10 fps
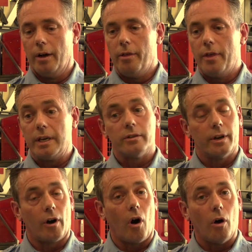things that
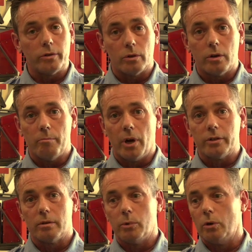are also
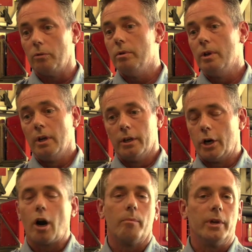combustible,
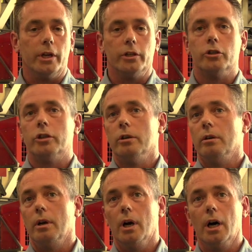garbage,
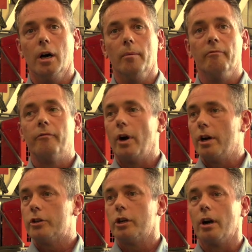
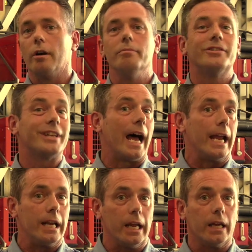furniture,
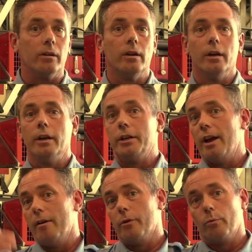siding. You
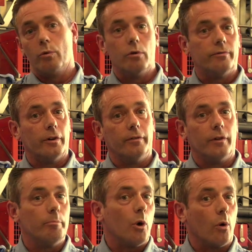have the roof of
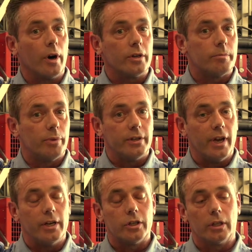a porch
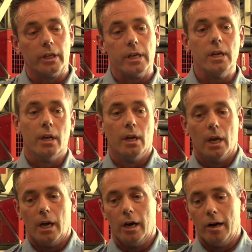potentially.
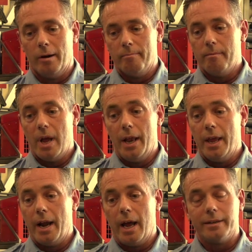And
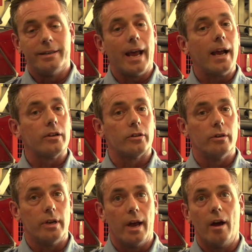then on decks,
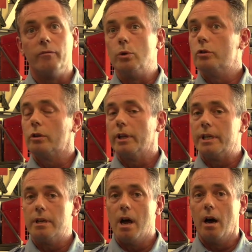you have usually
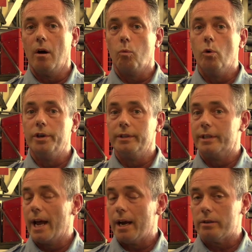wooden
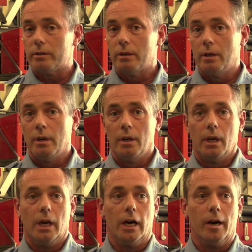decks
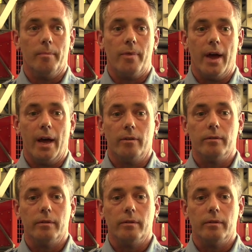that